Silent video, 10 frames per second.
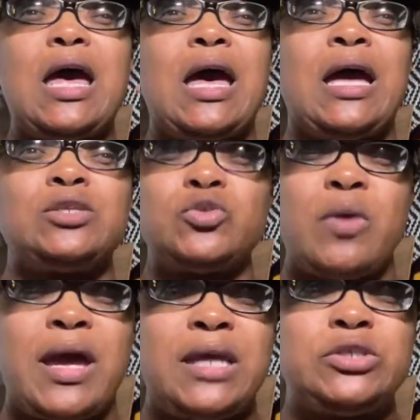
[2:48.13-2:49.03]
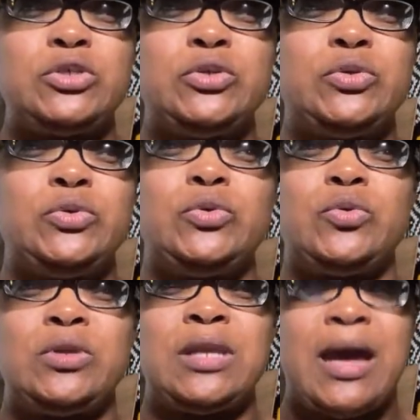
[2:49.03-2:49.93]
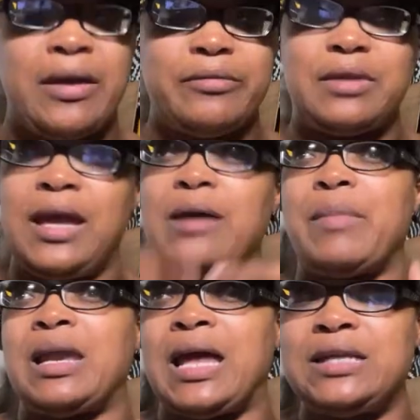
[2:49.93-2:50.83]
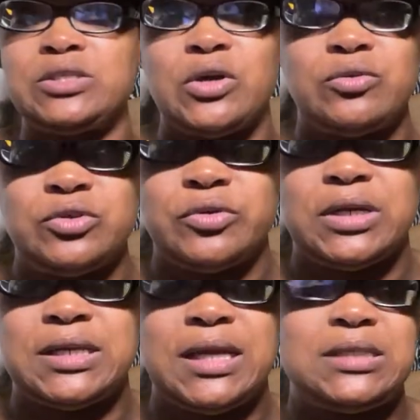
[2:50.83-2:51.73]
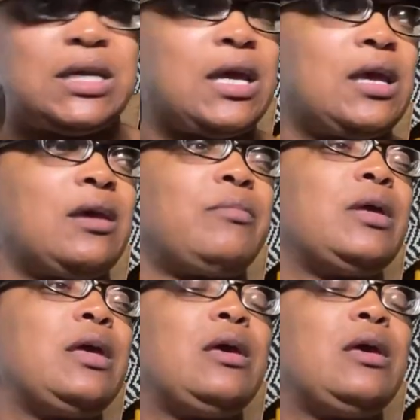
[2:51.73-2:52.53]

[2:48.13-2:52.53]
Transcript: I try to not have my lights on during the daytime.